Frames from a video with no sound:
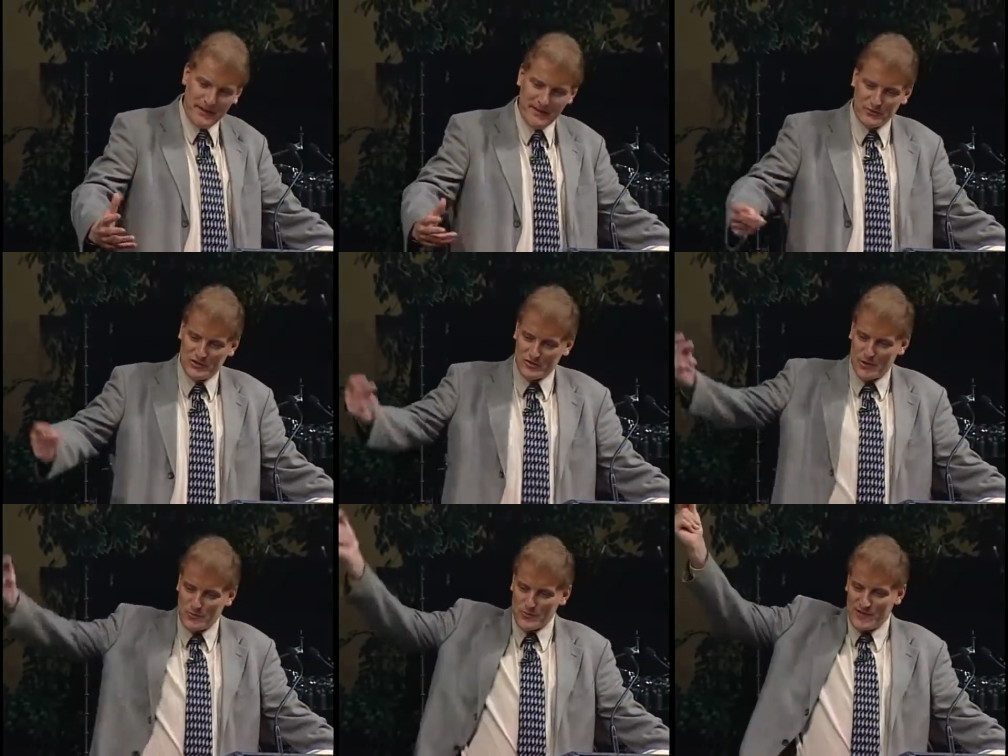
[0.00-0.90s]
Peter, would you
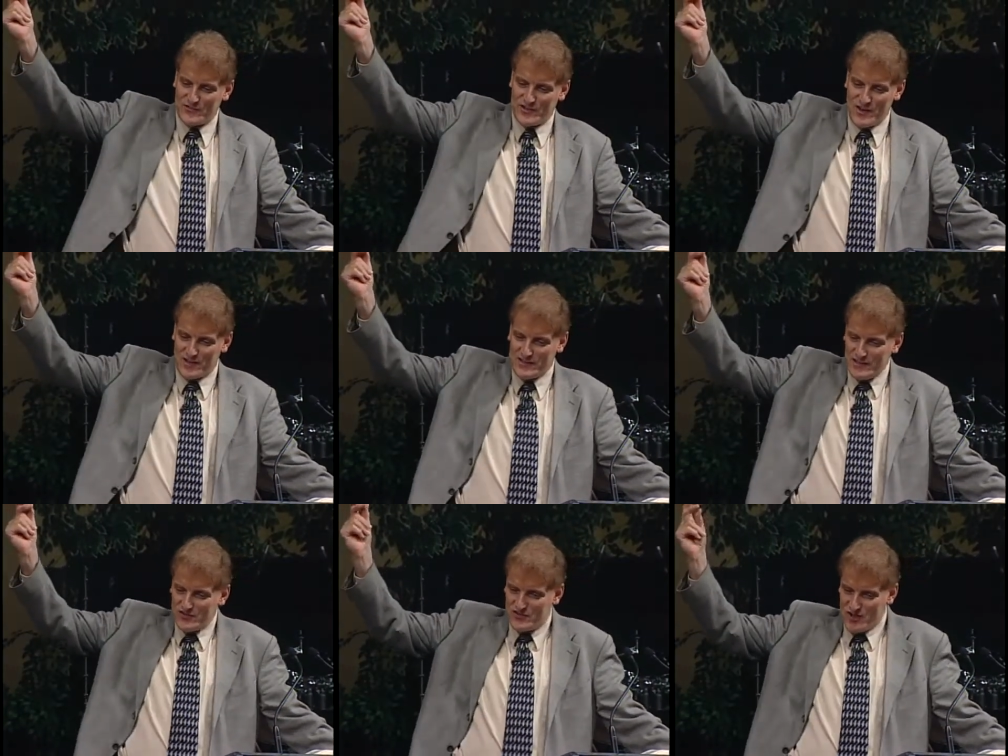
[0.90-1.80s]
go up to Antioch?
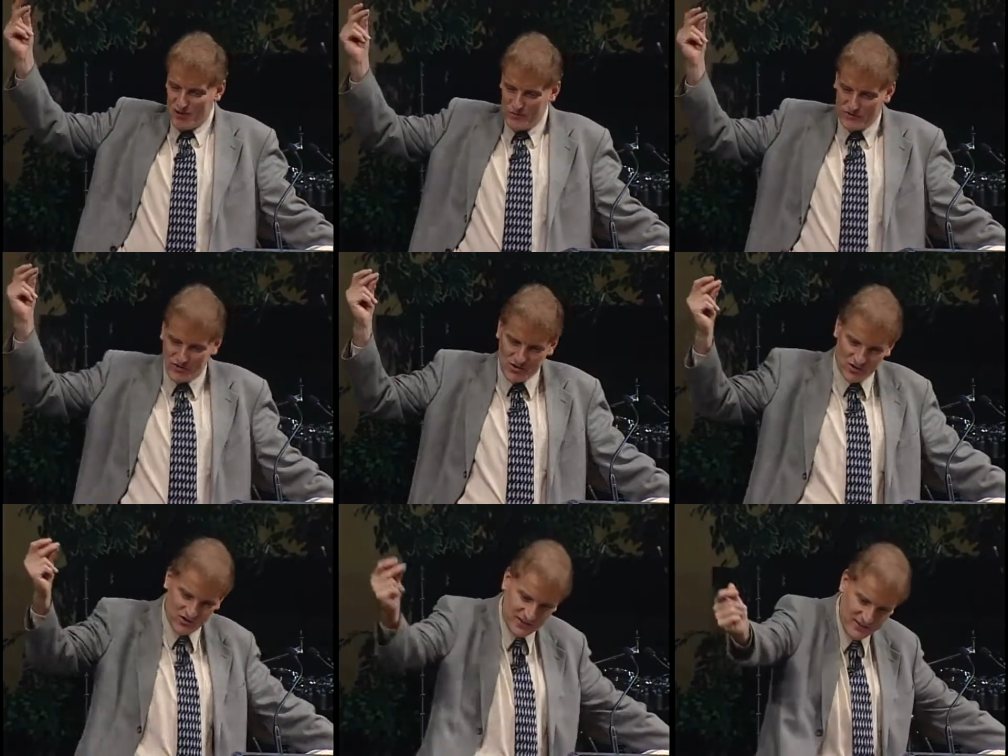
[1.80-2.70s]
John, would you
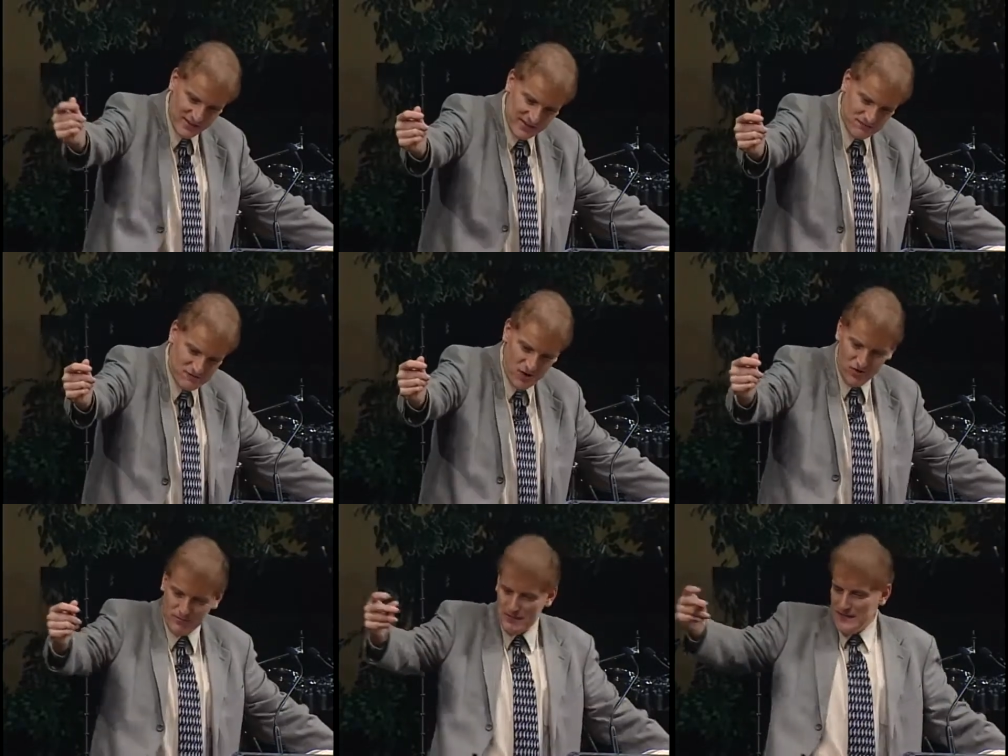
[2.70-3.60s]
go to
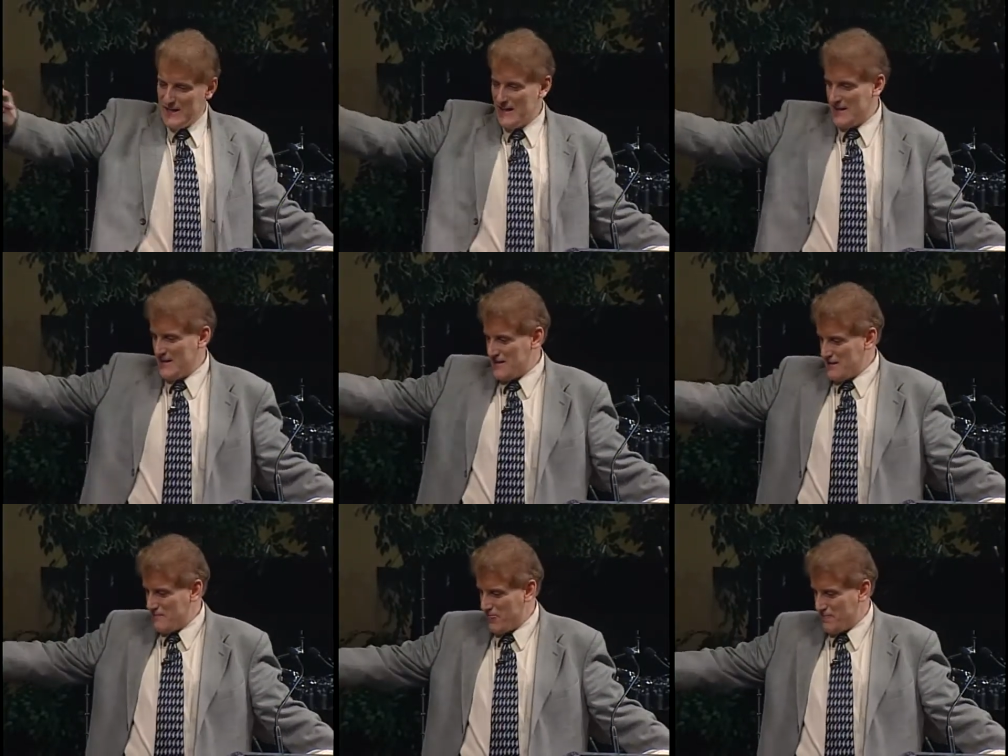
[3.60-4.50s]
Rome?
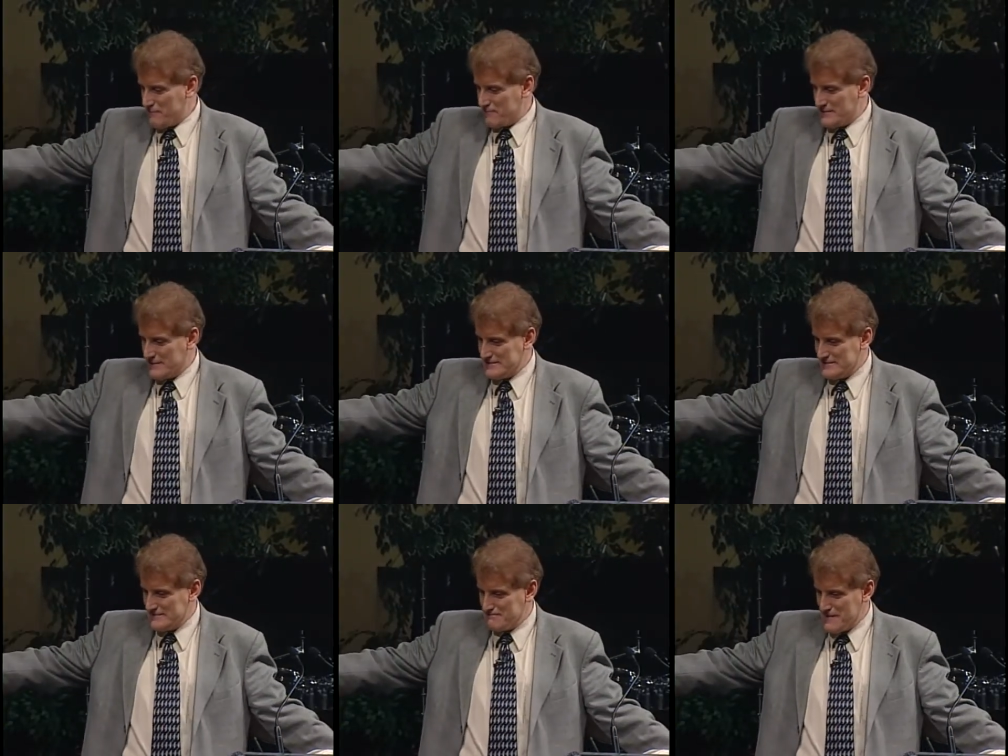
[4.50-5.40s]
Uh,
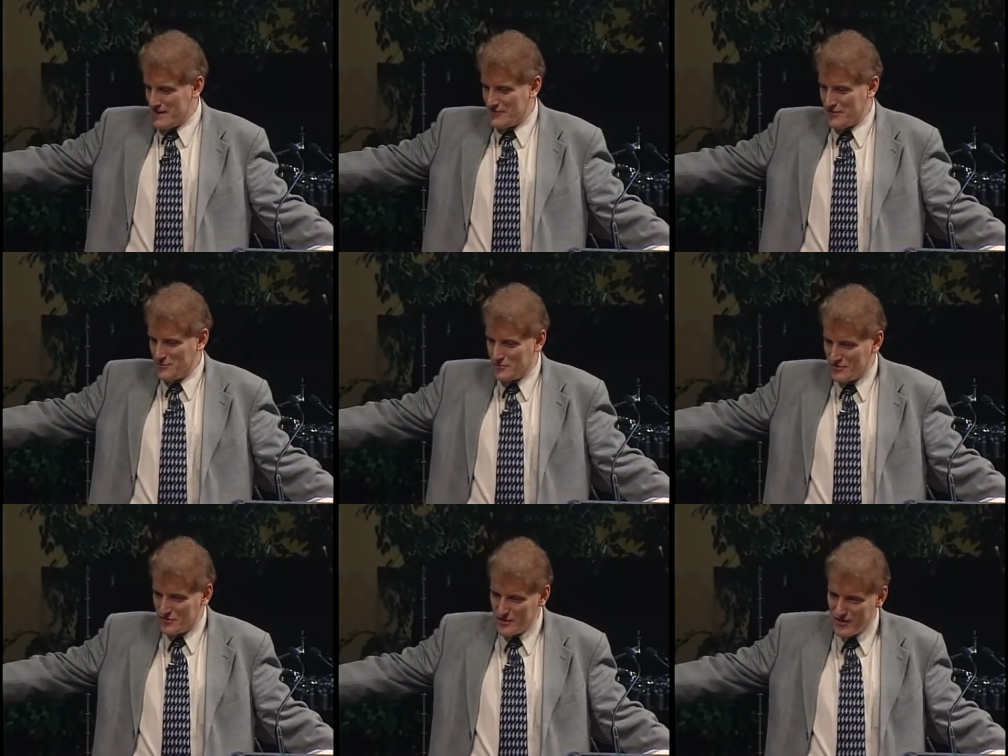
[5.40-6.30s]
Matthew,
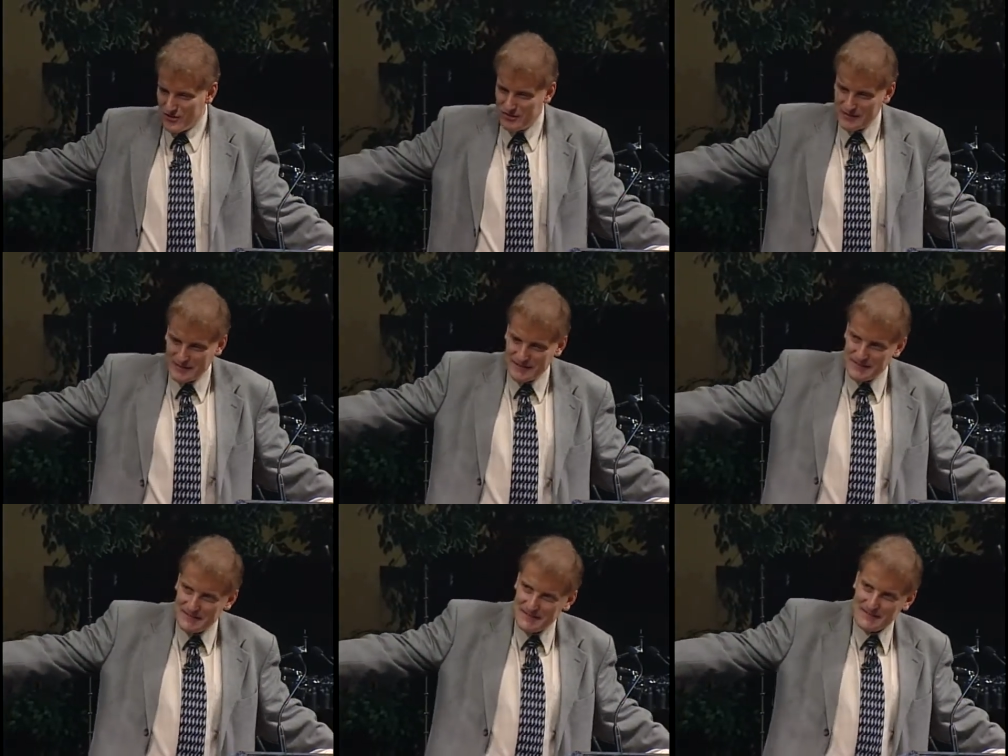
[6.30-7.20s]
would you go
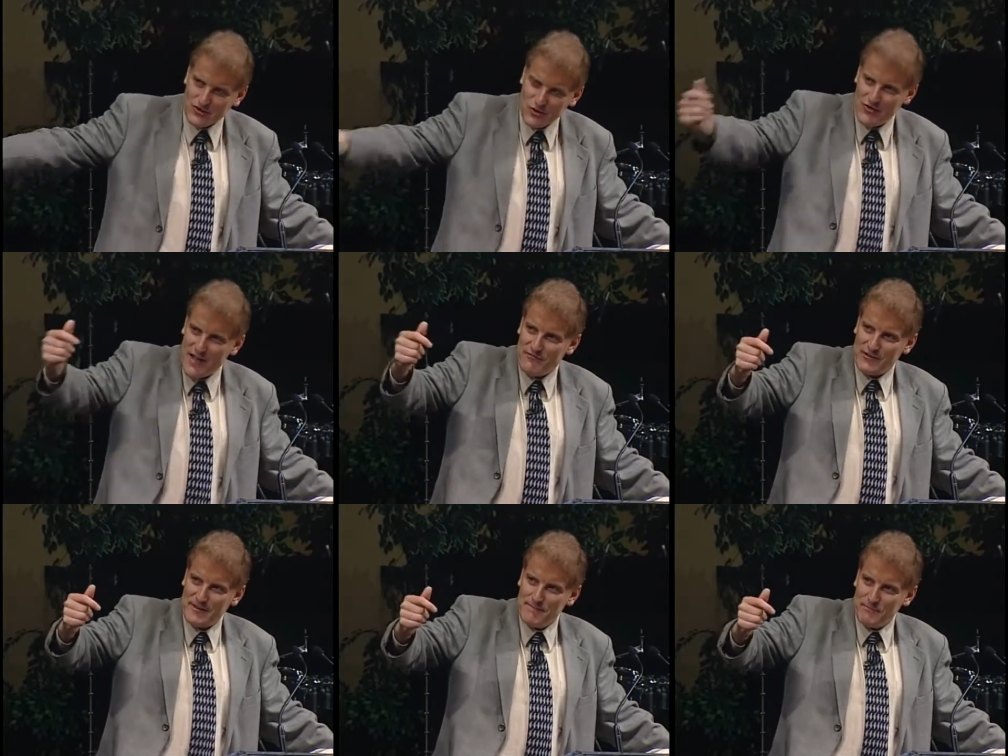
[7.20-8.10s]
to North
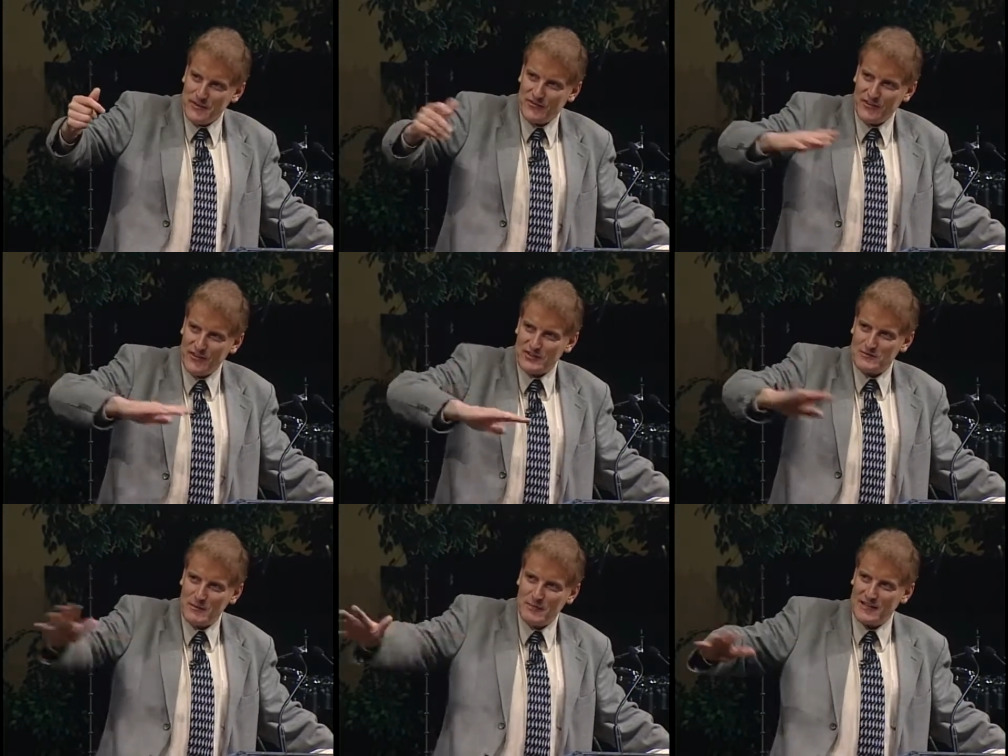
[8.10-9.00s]
Africa? You see,
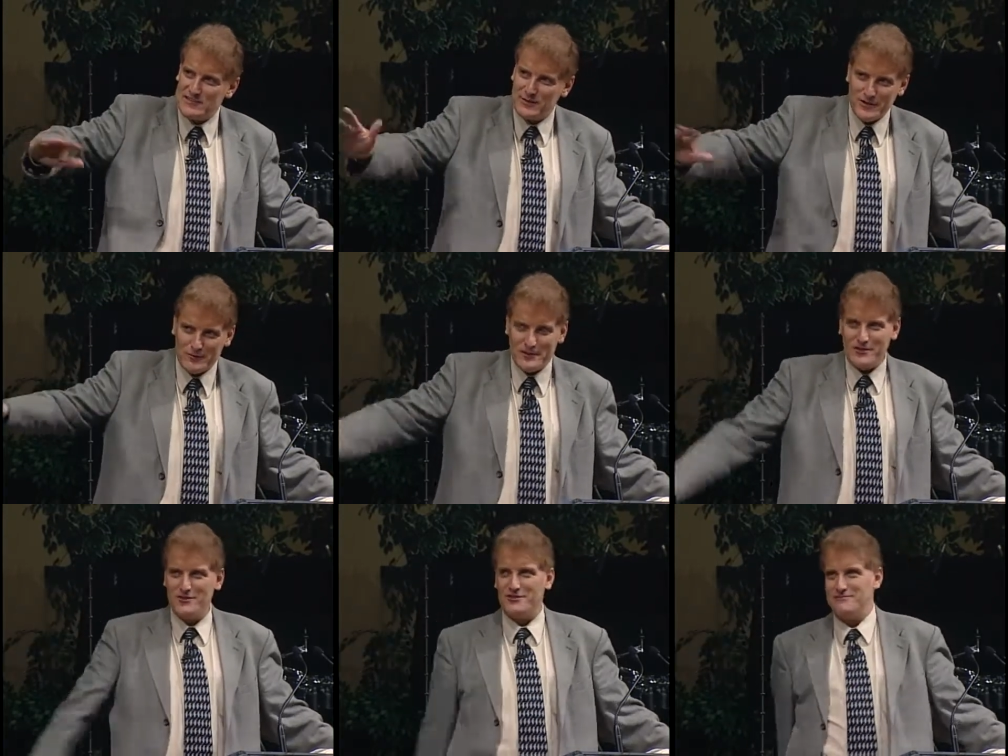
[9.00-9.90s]
those would be places where nobody
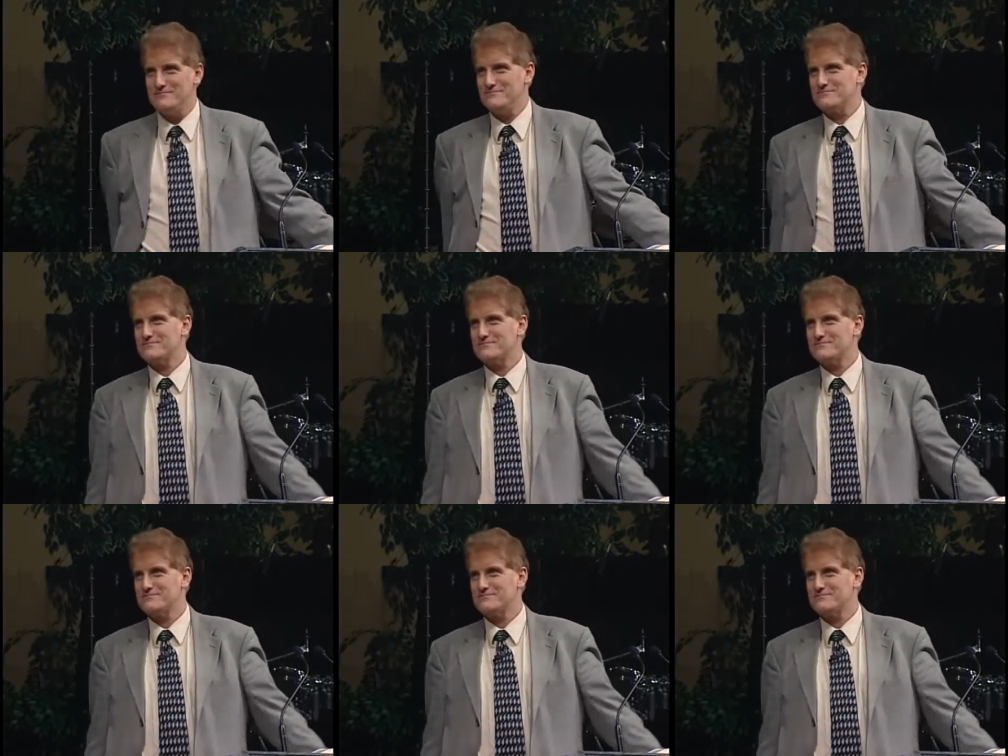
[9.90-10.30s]
knew them.